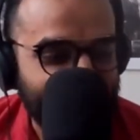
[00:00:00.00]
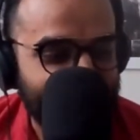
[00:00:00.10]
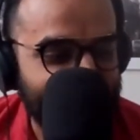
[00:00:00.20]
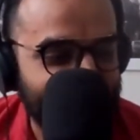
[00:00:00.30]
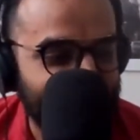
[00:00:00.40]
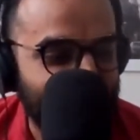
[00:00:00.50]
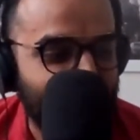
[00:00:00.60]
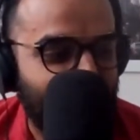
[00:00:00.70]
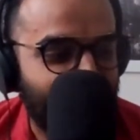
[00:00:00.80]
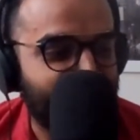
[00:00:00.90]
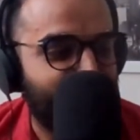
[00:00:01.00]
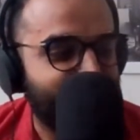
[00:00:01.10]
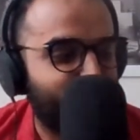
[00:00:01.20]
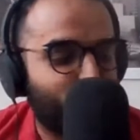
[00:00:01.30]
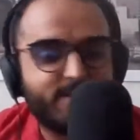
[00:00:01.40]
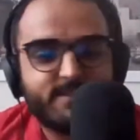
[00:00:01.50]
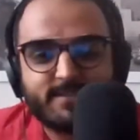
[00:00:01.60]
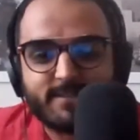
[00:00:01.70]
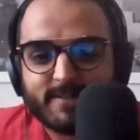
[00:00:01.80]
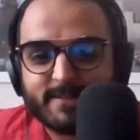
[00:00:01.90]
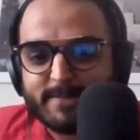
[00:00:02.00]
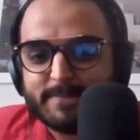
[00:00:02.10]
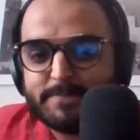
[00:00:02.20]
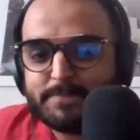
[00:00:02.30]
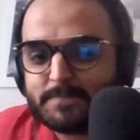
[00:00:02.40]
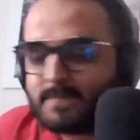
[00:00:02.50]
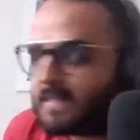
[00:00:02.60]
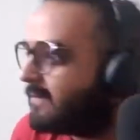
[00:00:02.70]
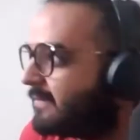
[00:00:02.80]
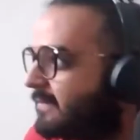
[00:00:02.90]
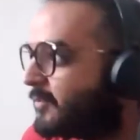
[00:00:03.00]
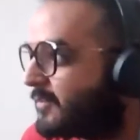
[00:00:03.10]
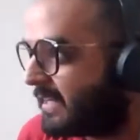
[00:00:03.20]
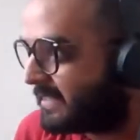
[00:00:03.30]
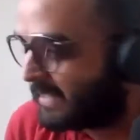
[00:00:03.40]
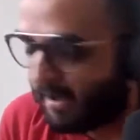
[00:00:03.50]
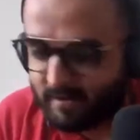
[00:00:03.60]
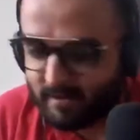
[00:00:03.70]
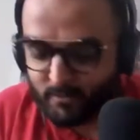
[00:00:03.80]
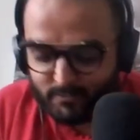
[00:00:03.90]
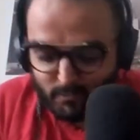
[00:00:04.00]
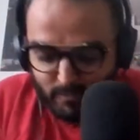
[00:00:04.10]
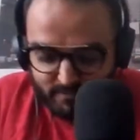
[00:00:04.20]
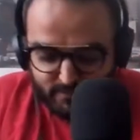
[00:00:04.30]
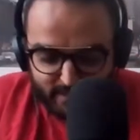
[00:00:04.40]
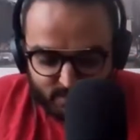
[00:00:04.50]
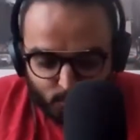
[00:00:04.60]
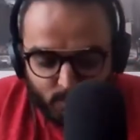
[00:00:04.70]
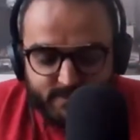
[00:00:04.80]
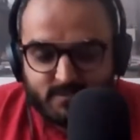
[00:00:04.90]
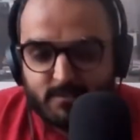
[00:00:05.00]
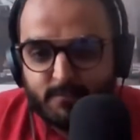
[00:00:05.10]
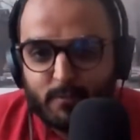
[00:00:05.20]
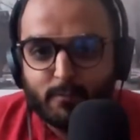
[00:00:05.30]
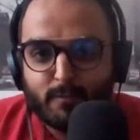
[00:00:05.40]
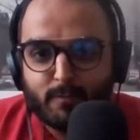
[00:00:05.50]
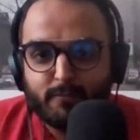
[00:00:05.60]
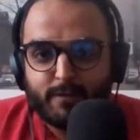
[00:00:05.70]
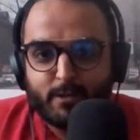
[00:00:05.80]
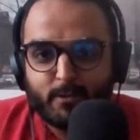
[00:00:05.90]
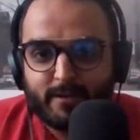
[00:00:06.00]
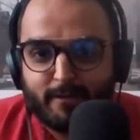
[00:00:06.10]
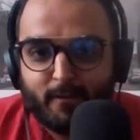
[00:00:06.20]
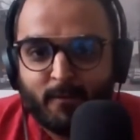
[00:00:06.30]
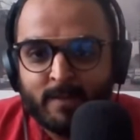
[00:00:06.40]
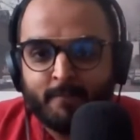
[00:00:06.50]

Uh, I was going to ask you what's. Uh, you said it's dark out, so I was going to ask you what's the view from your window right now.